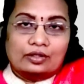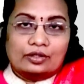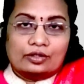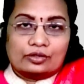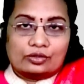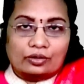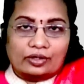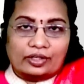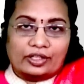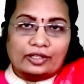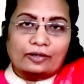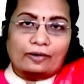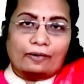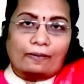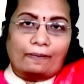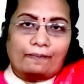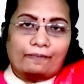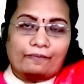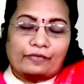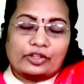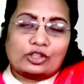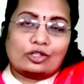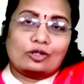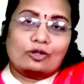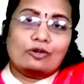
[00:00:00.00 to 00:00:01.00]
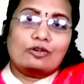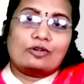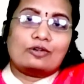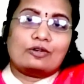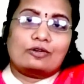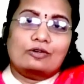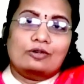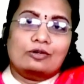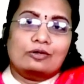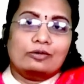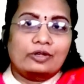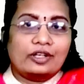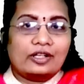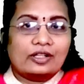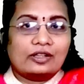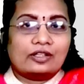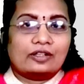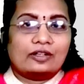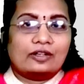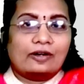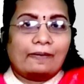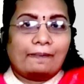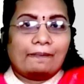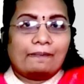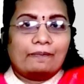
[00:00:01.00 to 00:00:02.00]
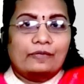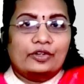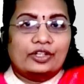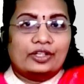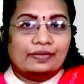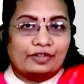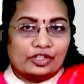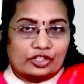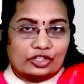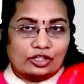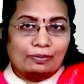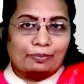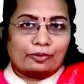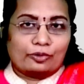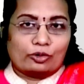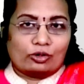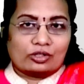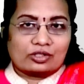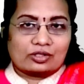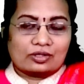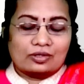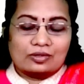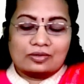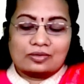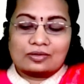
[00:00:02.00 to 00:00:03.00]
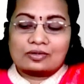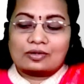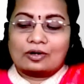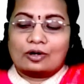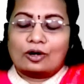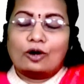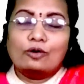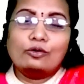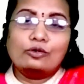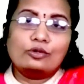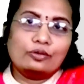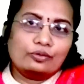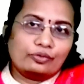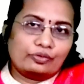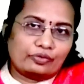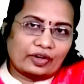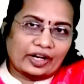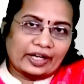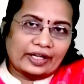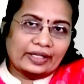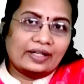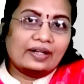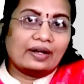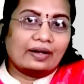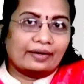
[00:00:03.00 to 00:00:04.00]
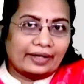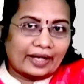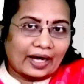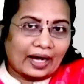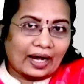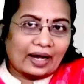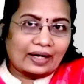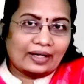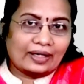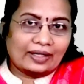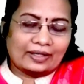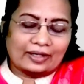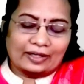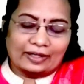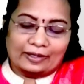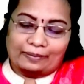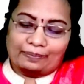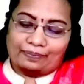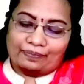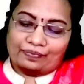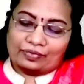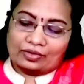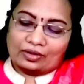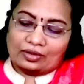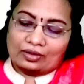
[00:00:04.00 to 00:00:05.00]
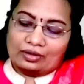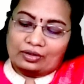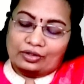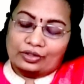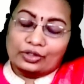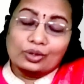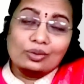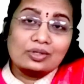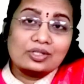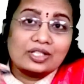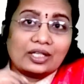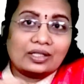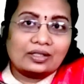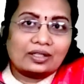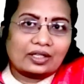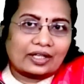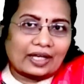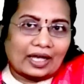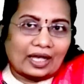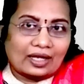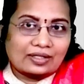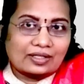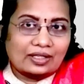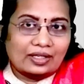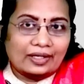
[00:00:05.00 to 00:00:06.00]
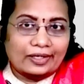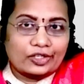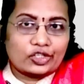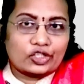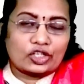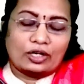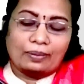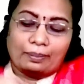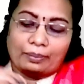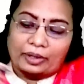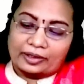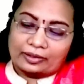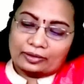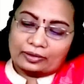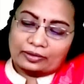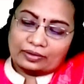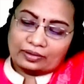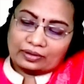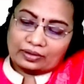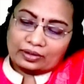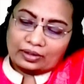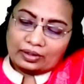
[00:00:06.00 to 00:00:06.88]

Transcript: So here, without doing the division process, how to find it directly using the cancellation method?